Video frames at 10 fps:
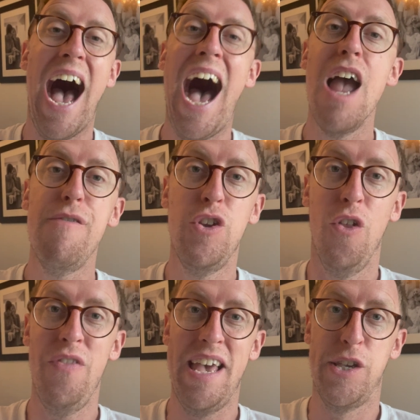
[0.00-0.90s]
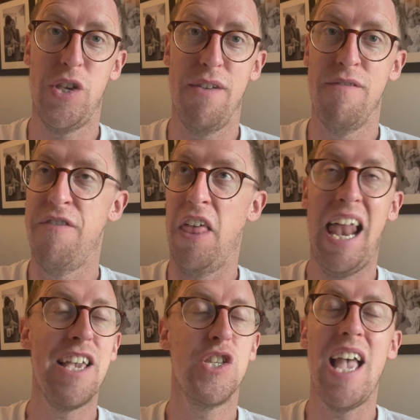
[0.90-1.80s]
I've done this for the
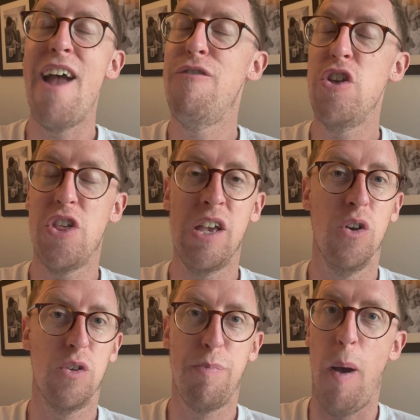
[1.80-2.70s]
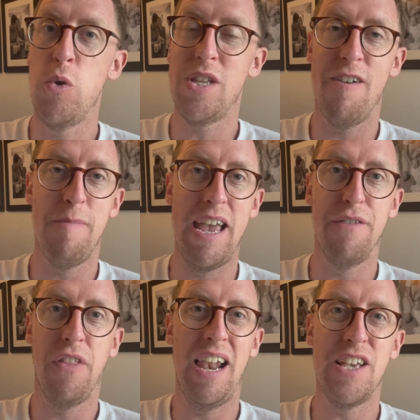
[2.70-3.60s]
last, every single post I've
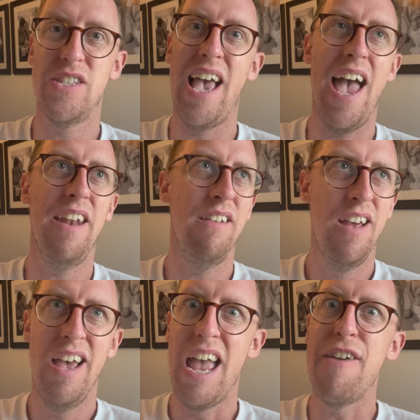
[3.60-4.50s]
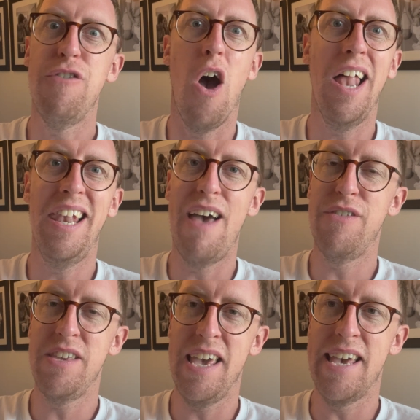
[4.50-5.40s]
made for the last ten, if not
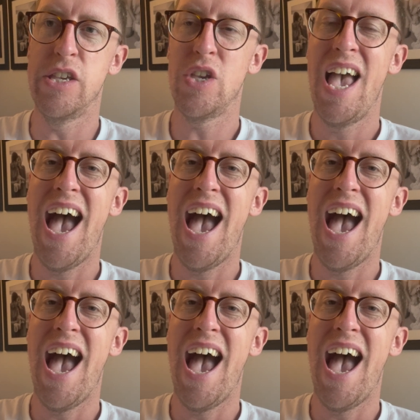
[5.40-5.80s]
eleven years,